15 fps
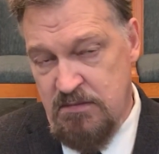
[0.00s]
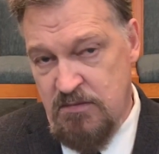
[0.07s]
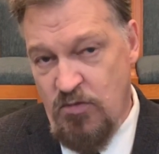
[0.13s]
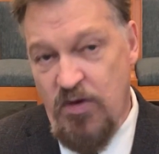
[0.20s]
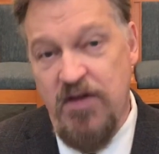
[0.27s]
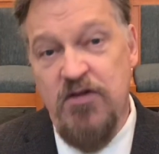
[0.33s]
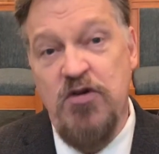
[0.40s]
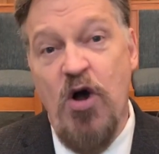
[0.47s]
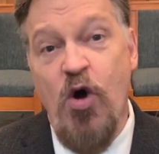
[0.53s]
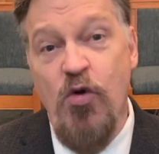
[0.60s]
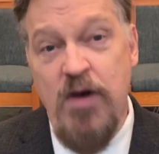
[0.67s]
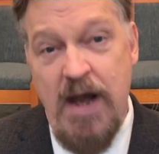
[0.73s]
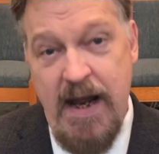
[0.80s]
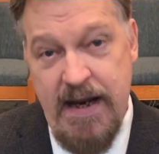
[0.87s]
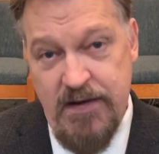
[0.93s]
with his own
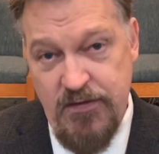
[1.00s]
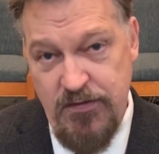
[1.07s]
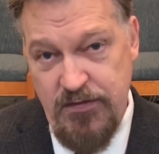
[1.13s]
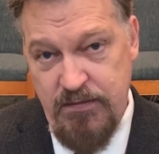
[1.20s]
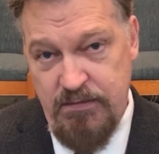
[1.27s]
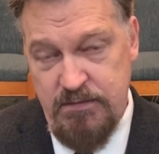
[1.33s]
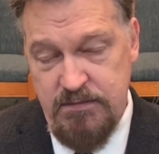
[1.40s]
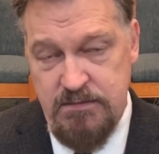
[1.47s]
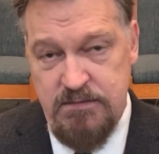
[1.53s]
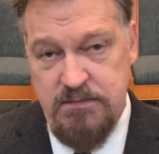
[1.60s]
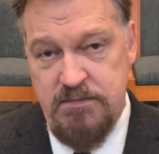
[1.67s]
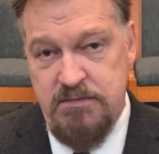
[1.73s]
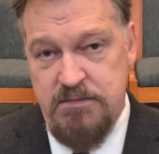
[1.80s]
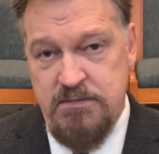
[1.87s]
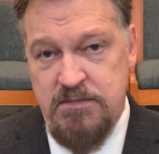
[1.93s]
hands.
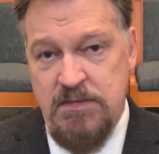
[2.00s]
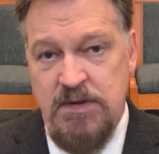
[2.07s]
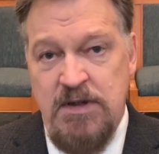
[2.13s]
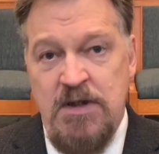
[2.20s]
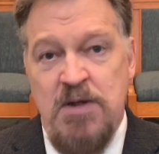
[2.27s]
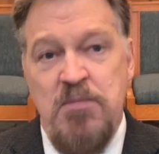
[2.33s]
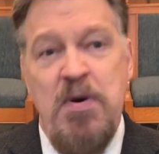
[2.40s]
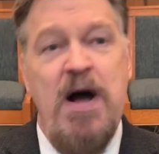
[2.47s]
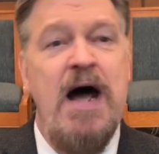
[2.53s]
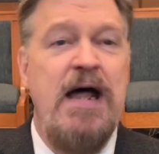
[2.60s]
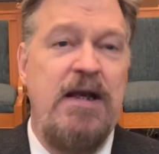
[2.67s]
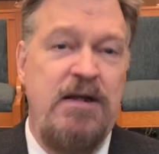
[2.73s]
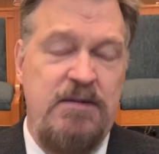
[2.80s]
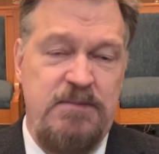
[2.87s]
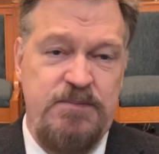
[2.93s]

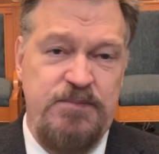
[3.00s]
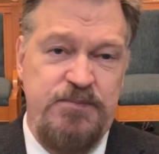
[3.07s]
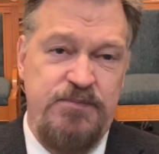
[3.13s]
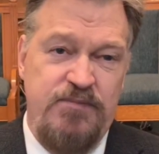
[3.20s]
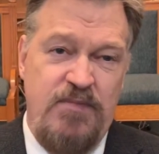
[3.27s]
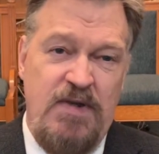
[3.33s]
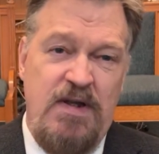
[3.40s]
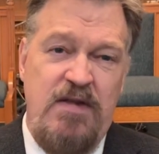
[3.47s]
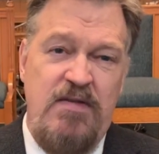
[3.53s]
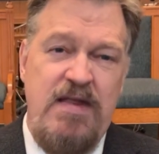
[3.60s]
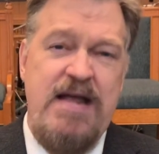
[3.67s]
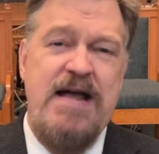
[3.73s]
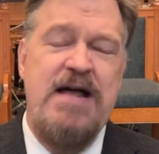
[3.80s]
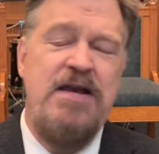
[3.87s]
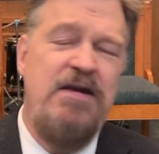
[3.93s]
But
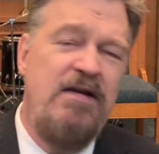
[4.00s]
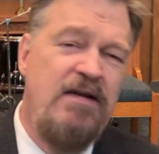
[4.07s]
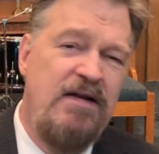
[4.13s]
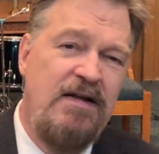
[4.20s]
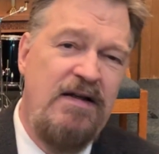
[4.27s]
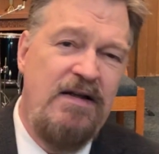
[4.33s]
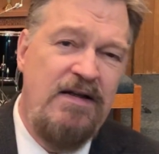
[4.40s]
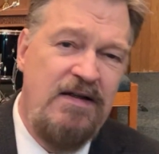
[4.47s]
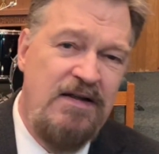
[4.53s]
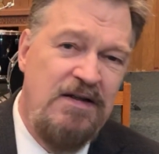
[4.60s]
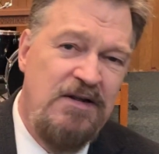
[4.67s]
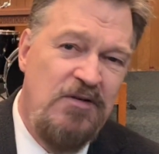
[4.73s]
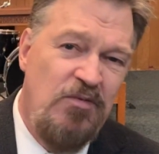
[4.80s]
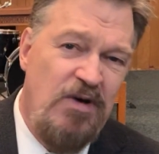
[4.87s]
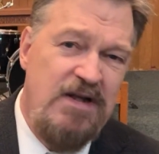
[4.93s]
then,
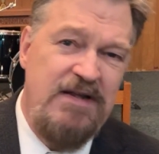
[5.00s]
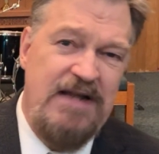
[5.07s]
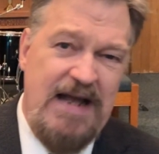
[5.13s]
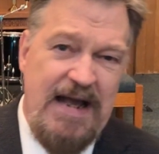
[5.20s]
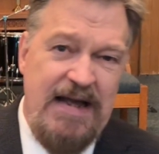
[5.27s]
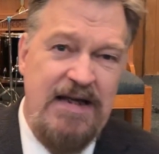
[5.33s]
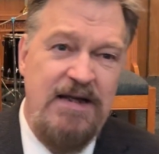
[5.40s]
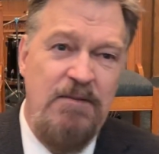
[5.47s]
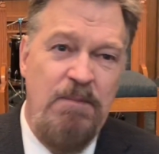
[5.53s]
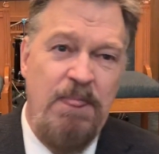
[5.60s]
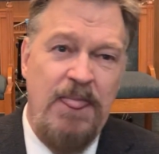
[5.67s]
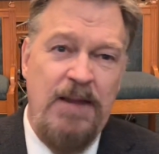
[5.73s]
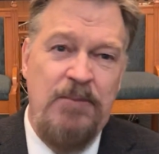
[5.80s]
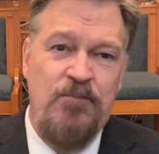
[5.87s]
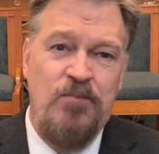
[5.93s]
one day,
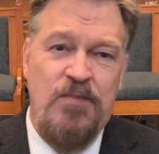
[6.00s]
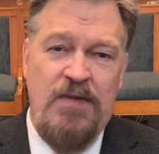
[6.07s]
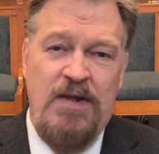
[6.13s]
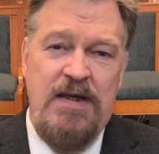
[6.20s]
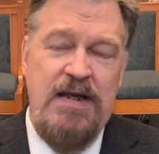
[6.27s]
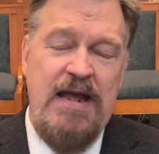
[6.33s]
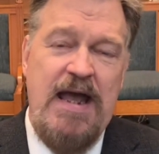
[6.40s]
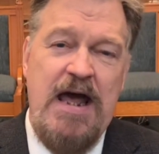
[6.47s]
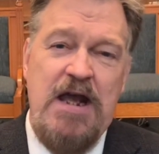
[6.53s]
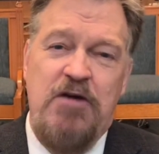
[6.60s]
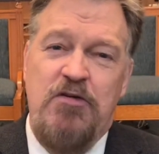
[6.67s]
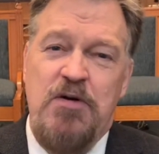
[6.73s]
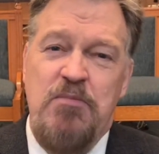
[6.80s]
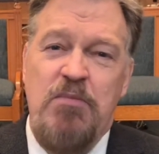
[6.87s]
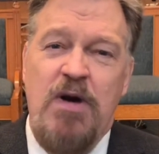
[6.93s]
he had a
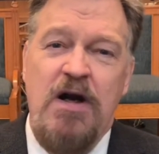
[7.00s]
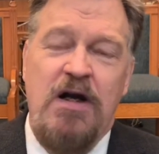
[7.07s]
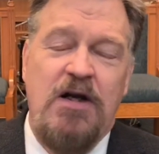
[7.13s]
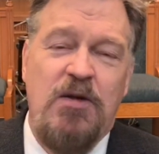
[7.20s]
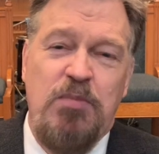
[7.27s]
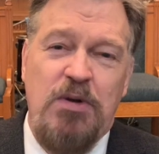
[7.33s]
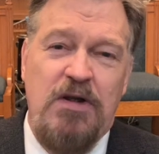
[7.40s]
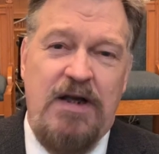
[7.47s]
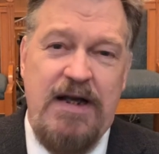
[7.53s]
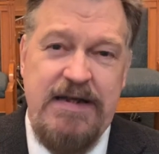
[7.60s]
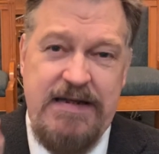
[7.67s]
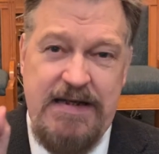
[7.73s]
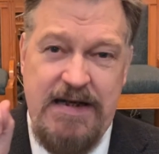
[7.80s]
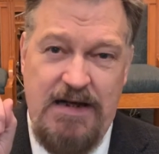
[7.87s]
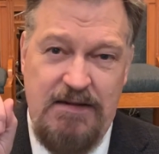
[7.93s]
remarkable
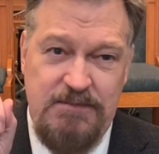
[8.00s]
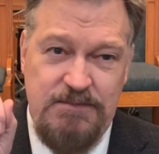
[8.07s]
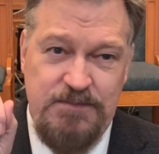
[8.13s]
idea.